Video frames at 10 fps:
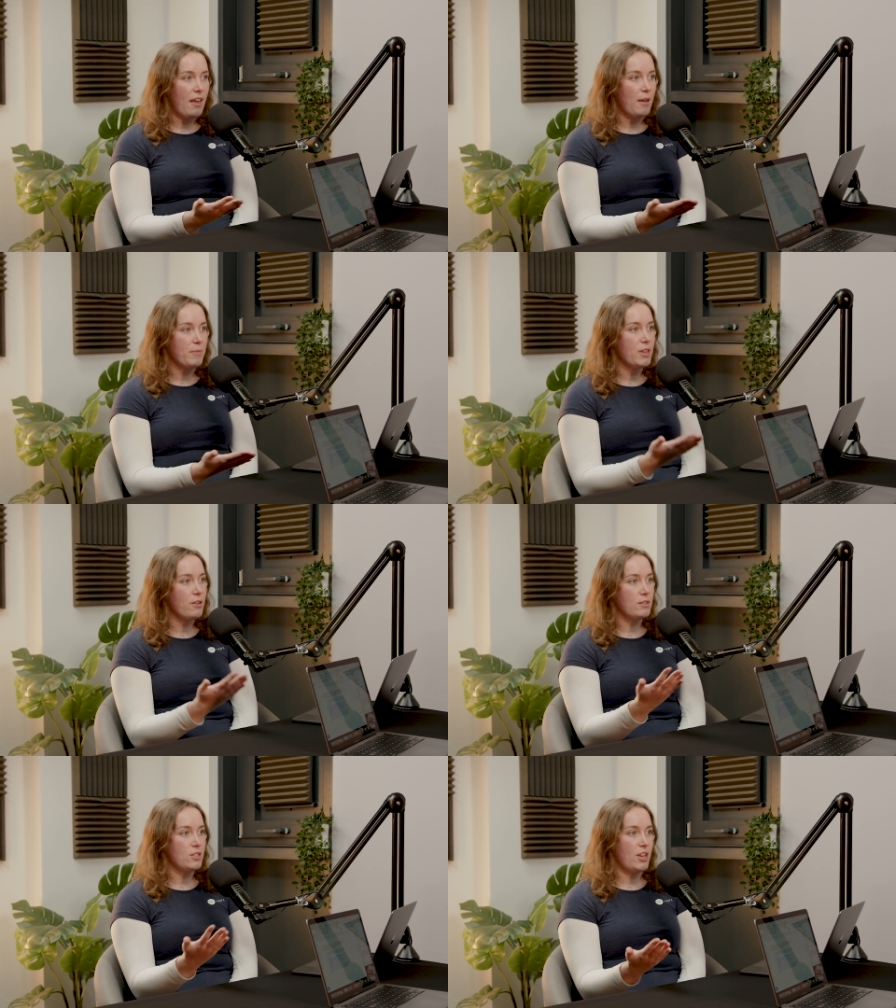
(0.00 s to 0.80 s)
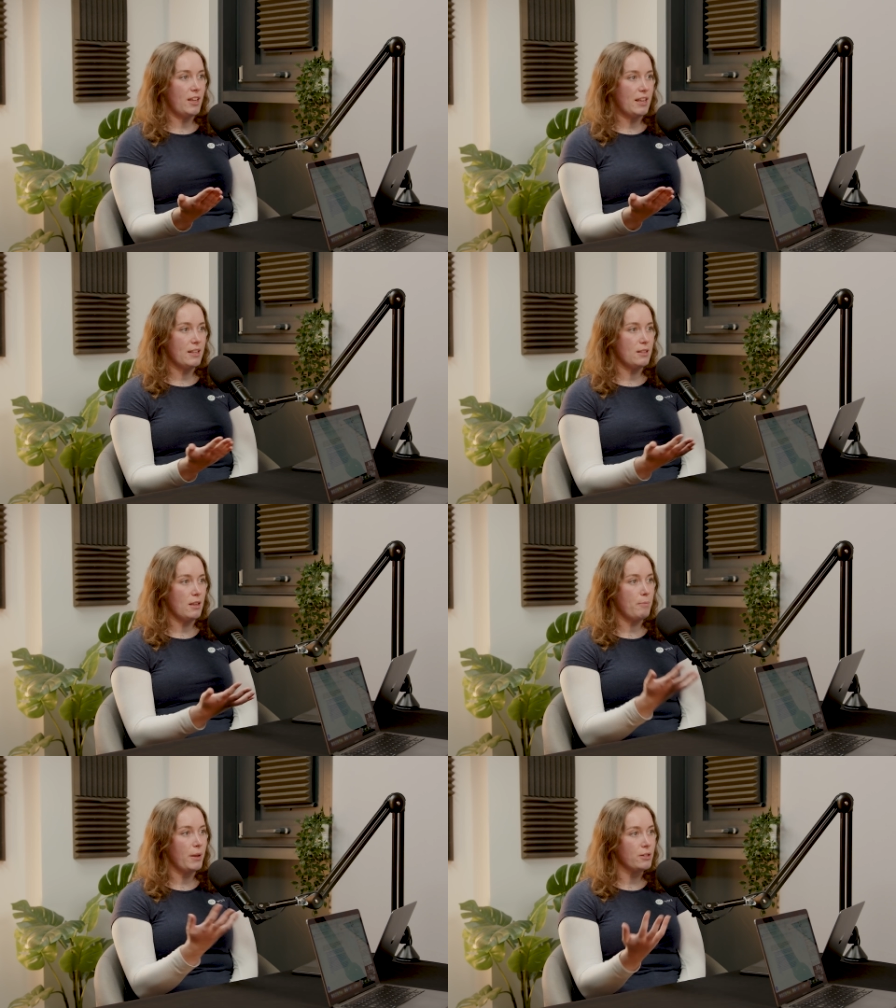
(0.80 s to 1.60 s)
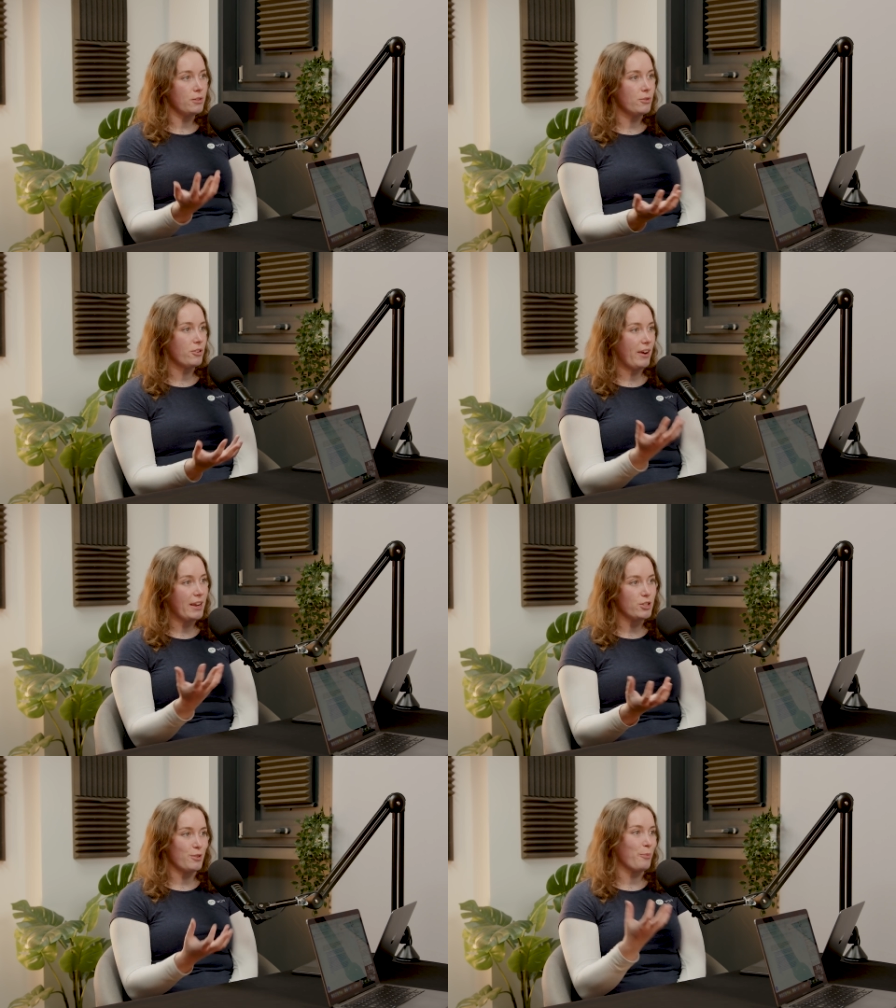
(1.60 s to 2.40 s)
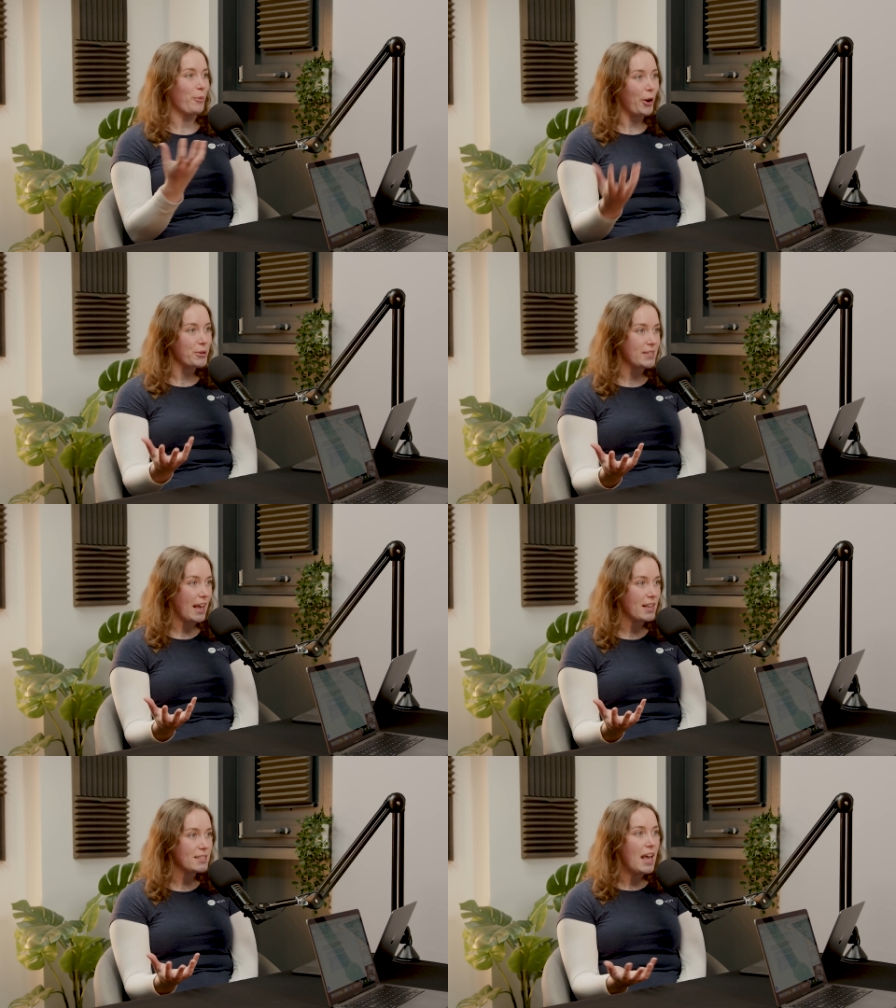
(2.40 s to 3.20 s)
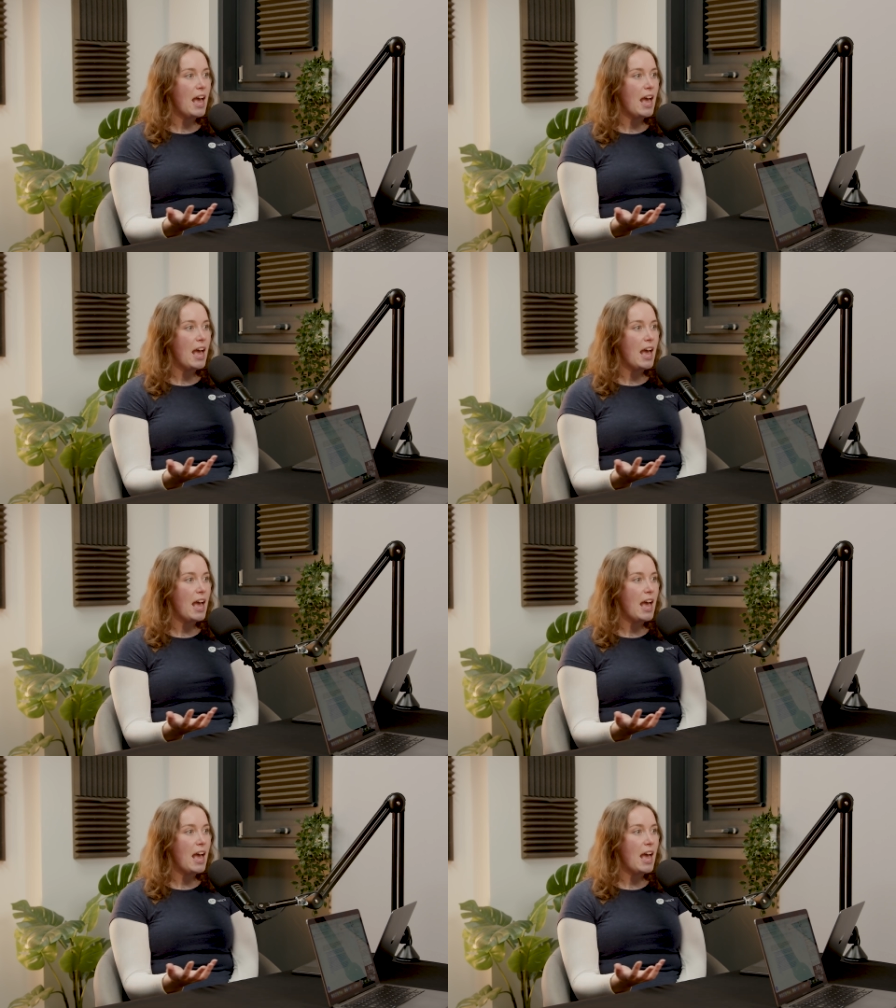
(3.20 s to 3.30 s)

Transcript: the user journey as a bundle creation process,